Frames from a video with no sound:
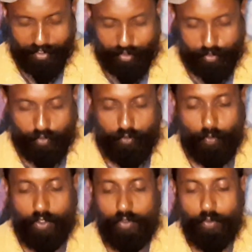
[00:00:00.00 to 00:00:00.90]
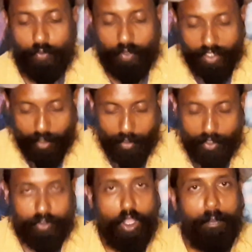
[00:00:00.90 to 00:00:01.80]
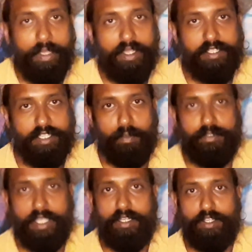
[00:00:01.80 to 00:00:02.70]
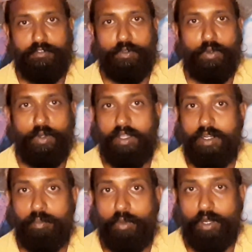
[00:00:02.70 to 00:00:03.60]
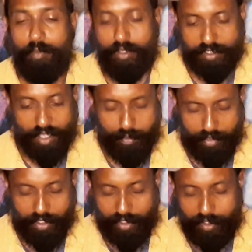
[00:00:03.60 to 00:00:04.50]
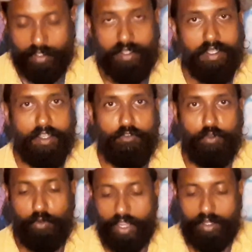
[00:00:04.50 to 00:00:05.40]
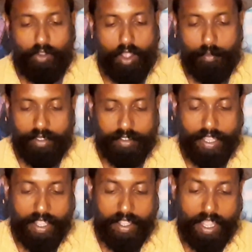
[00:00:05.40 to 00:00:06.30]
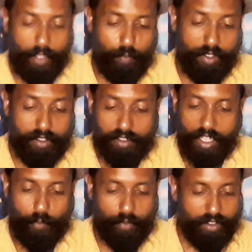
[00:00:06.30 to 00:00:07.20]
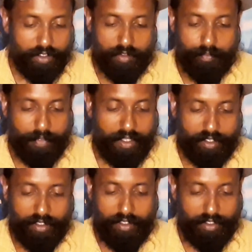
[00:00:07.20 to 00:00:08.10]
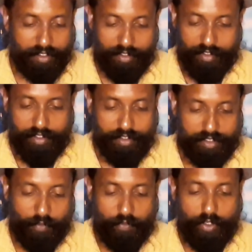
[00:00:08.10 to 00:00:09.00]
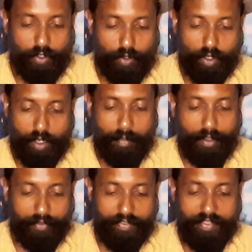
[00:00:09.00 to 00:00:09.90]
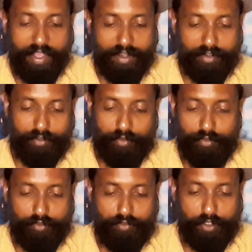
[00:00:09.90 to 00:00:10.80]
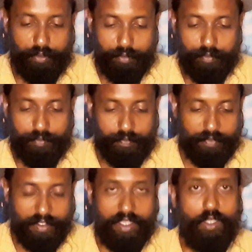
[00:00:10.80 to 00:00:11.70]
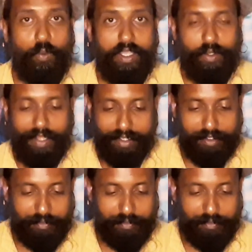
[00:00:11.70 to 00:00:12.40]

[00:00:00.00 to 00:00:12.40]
So if you want to hear about a topic, a subject, if you want to learn more about something, if you write a comment, I will make some video about that for you in the way you like.